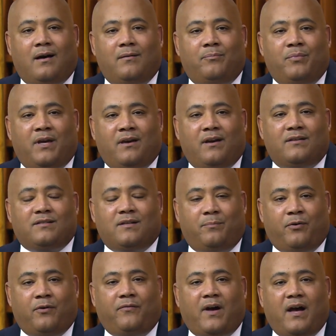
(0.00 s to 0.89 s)
because it
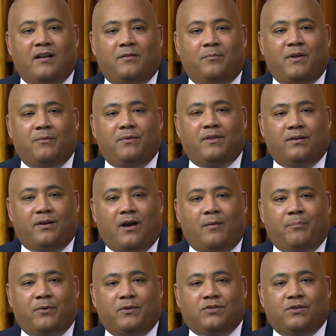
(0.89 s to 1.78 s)
provided me with an
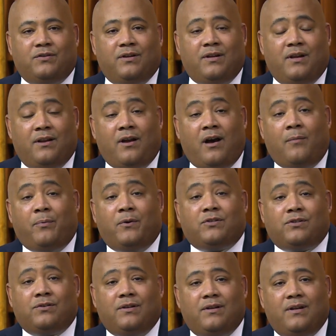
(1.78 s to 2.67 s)

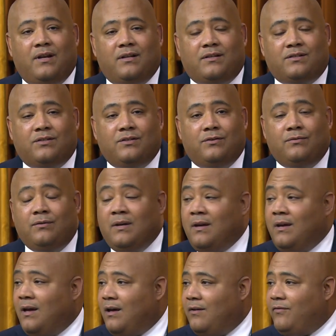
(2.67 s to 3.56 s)
opportunity to
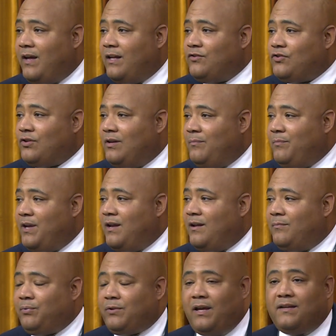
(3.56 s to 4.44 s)
eventually be in
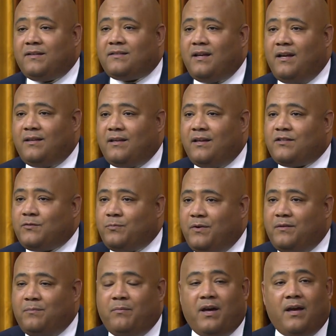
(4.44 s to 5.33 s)
a place like this
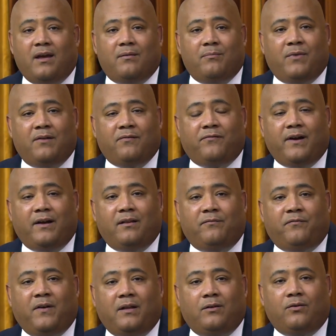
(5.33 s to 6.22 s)
with my
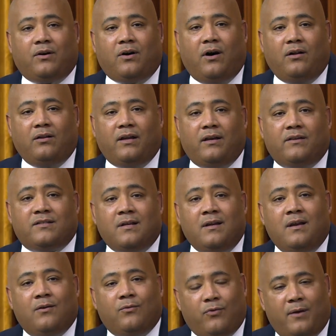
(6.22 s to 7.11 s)
fellow colleagues
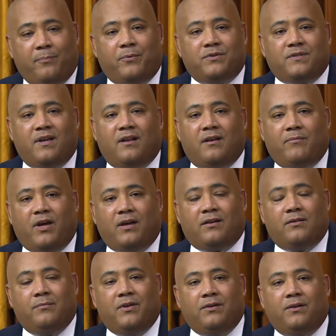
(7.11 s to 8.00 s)
representing my
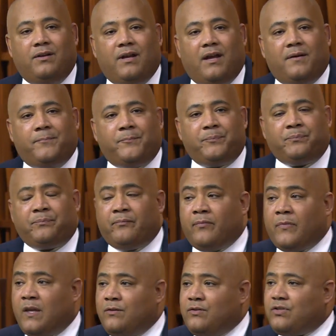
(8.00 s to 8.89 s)
community.
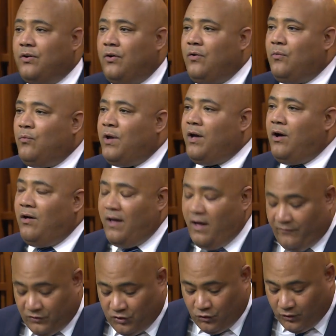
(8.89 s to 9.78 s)
So we all
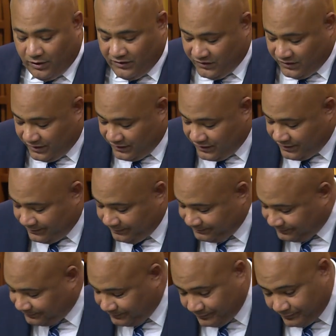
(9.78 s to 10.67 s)
have choices,
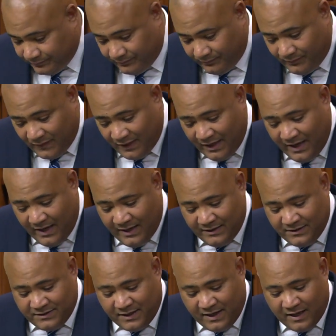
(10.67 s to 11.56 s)

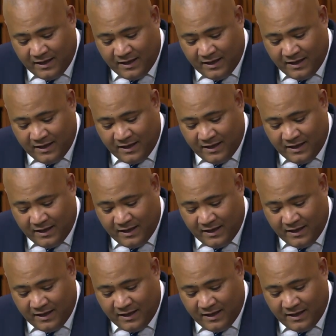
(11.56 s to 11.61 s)
and